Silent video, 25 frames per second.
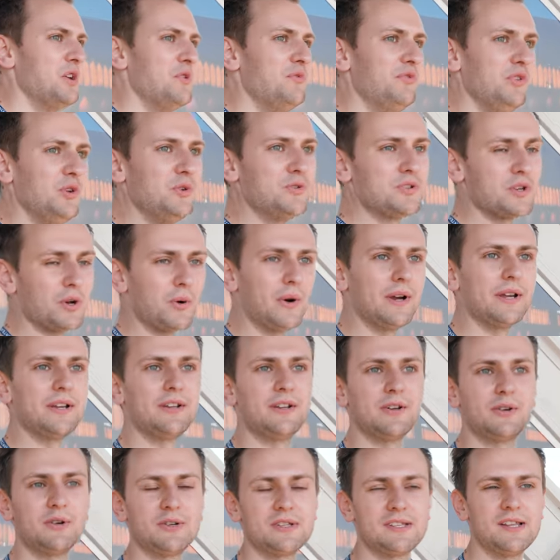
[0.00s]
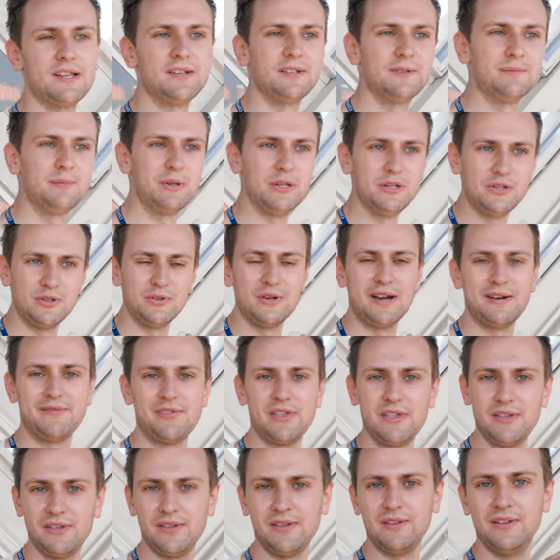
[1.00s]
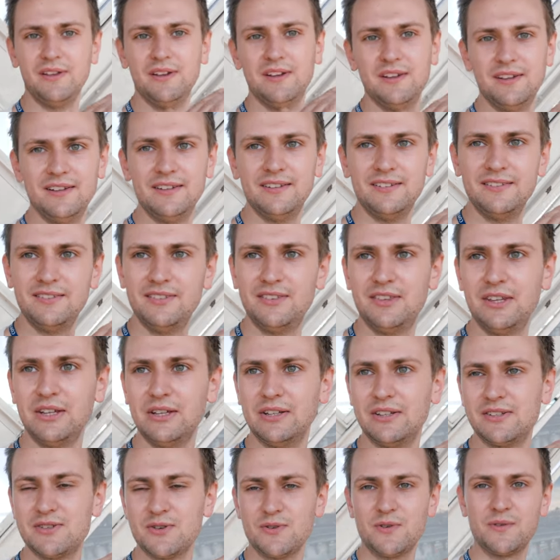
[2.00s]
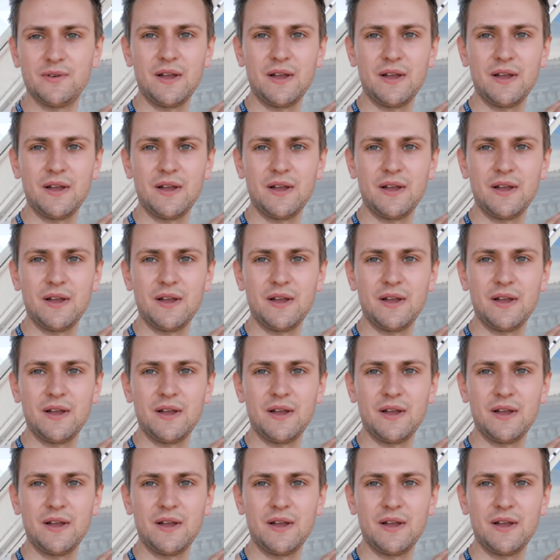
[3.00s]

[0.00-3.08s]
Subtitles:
Views are quite good across London, but you do have the sort